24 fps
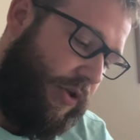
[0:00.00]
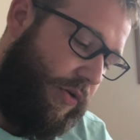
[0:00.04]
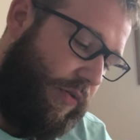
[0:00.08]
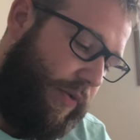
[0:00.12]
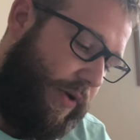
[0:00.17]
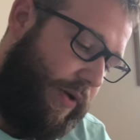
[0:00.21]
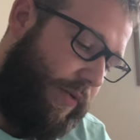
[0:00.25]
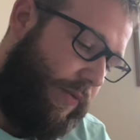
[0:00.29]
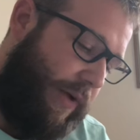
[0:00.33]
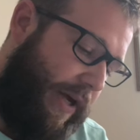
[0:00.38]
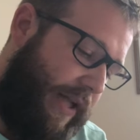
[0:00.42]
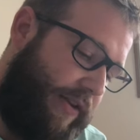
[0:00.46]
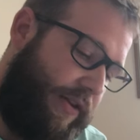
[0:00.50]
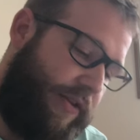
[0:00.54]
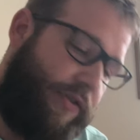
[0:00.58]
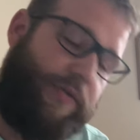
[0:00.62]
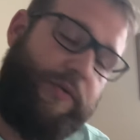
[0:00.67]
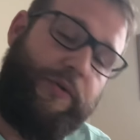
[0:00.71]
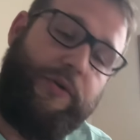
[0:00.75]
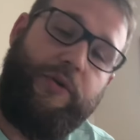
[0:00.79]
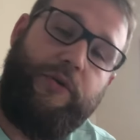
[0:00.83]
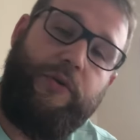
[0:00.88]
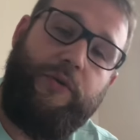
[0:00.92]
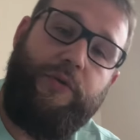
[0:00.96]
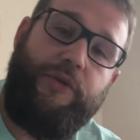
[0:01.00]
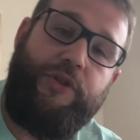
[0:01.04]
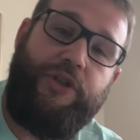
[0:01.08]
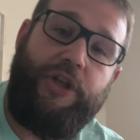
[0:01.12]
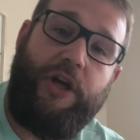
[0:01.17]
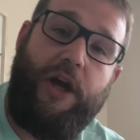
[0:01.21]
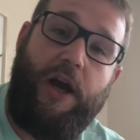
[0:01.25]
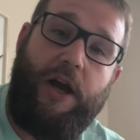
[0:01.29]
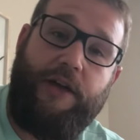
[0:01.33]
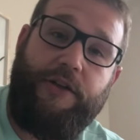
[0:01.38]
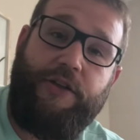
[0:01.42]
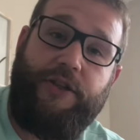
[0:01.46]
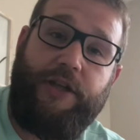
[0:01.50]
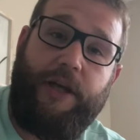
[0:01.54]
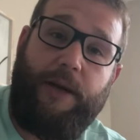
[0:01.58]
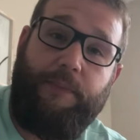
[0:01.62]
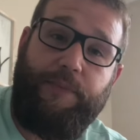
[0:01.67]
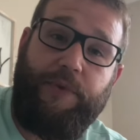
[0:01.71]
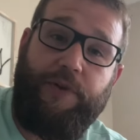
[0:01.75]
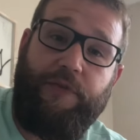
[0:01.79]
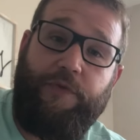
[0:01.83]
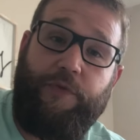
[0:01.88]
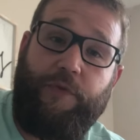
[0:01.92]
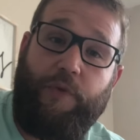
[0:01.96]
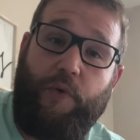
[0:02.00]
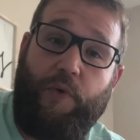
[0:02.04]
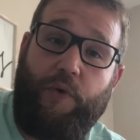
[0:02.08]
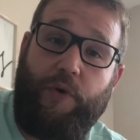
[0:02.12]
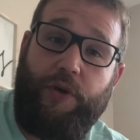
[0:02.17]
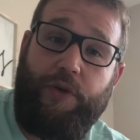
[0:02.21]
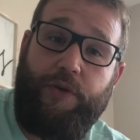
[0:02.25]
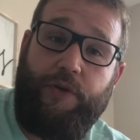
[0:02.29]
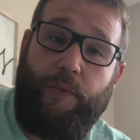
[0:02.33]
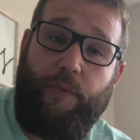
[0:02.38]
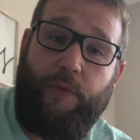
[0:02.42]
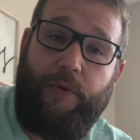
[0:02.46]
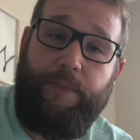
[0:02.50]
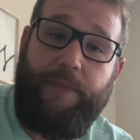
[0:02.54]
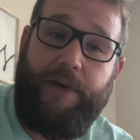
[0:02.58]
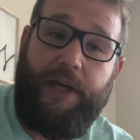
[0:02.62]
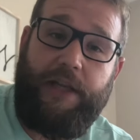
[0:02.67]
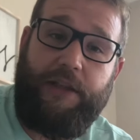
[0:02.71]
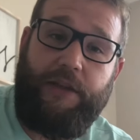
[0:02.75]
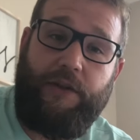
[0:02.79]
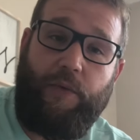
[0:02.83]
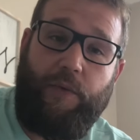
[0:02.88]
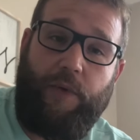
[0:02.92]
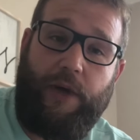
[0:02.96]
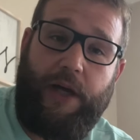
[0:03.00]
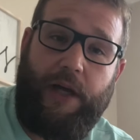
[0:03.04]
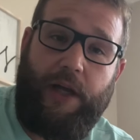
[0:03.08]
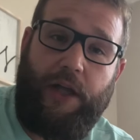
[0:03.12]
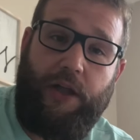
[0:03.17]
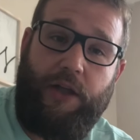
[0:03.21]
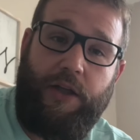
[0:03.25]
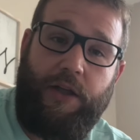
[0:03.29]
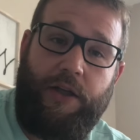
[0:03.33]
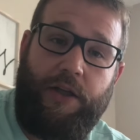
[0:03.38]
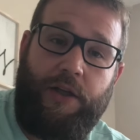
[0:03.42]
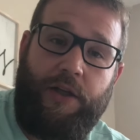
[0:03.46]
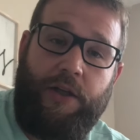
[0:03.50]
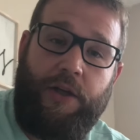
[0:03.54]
we went through John chapter 4, the woman at the well.